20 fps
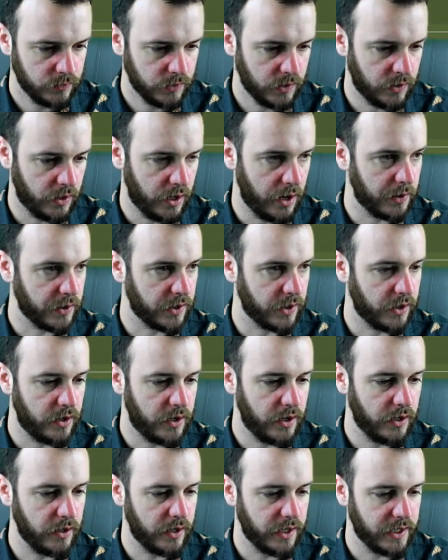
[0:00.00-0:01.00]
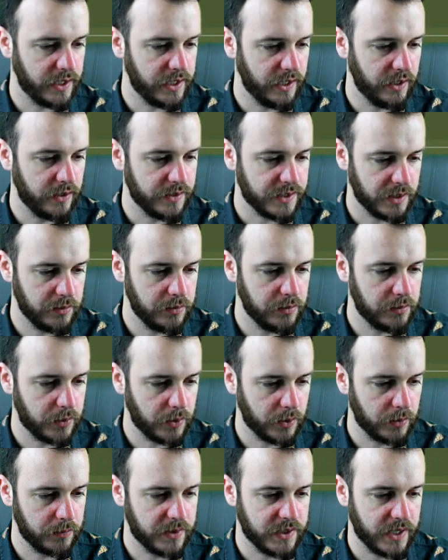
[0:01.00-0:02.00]
Alright, I've got a highlight here. It's going to be
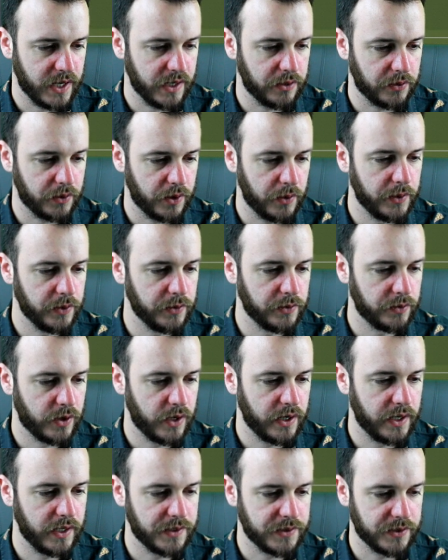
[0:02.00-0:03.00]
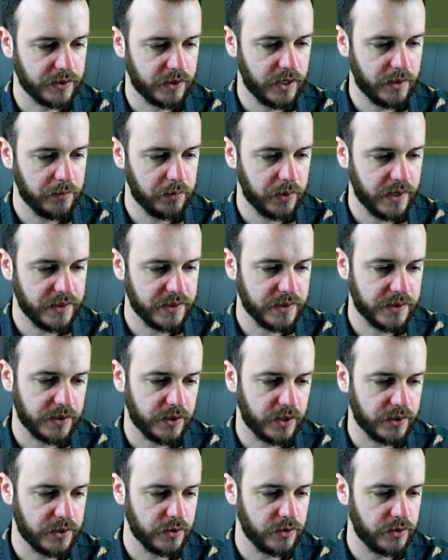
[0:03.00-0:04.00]
Brougham to take throw in on the right hand side. Plays
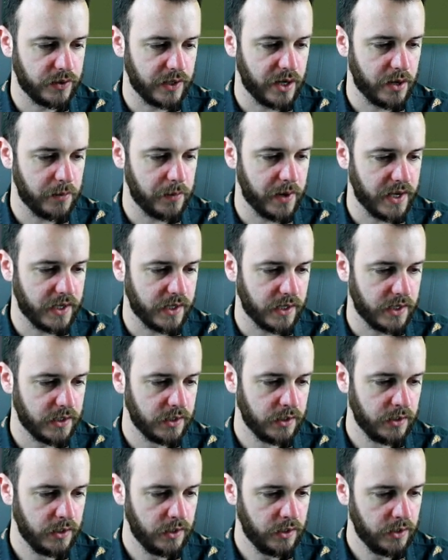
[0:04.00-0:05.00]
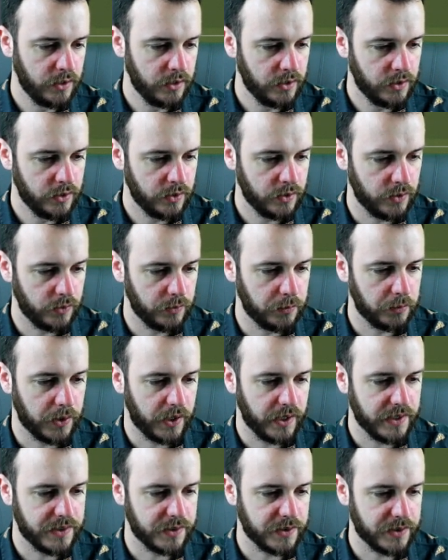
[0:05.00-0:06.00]
inside to Theo Baker, who
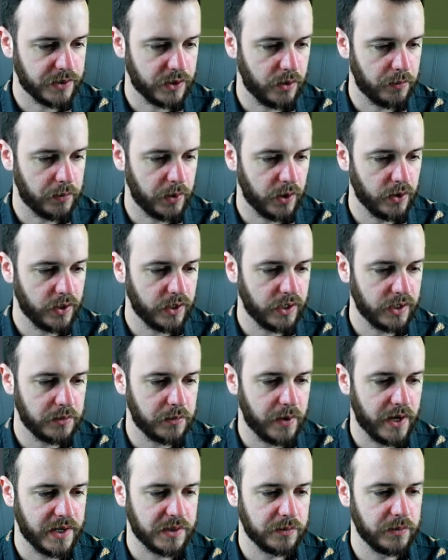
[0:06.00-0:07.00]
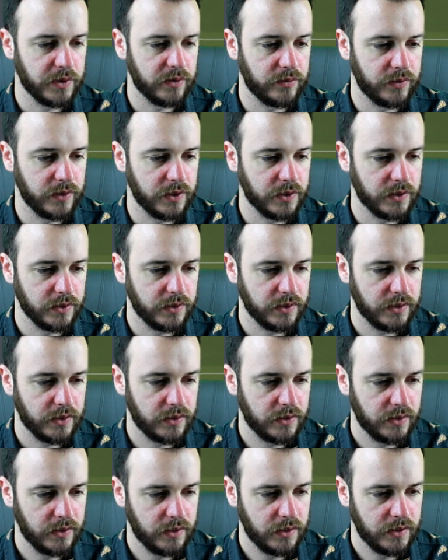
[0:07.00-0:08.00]
plays to Scott Pollock at the base of midfield.
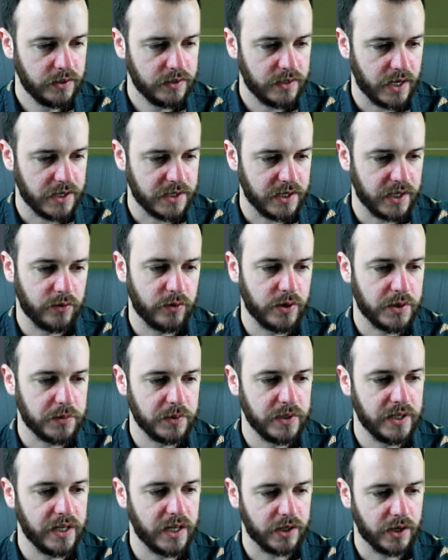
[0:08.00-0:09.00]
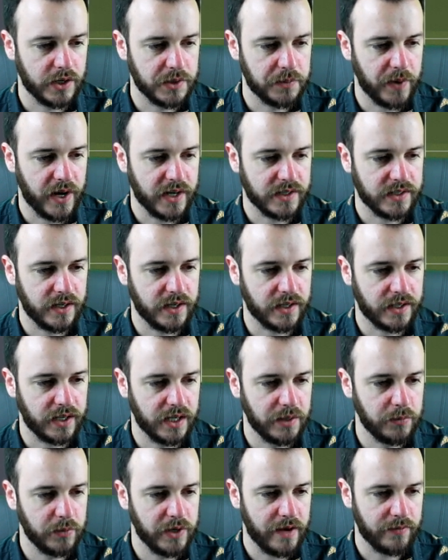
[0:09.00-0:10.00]
Tashan Richmond now goes back to
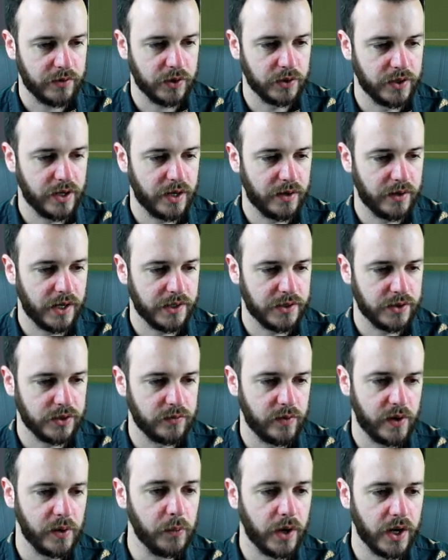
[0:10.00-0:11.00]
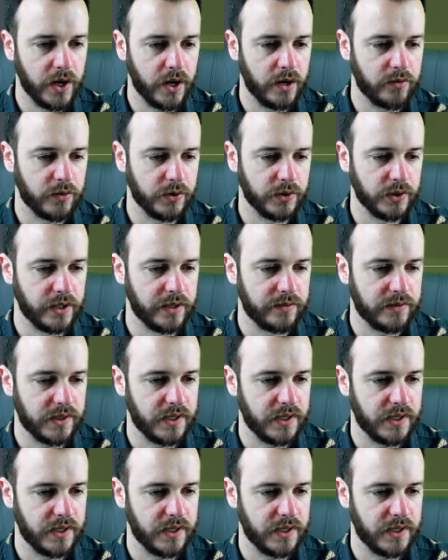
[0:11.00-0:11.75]
Akeem. We have got a 2v1 over on the left